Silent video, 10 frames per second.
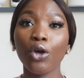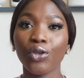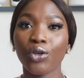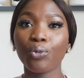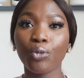
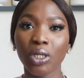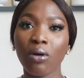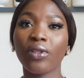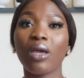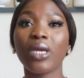you could put some
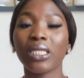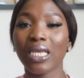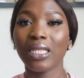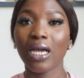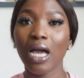of them
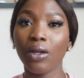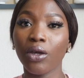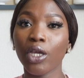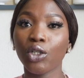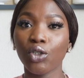inside the hand
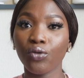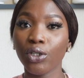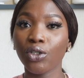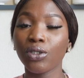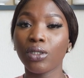luggage to
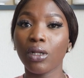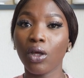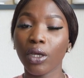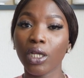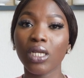reduce the
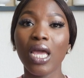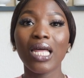luggage.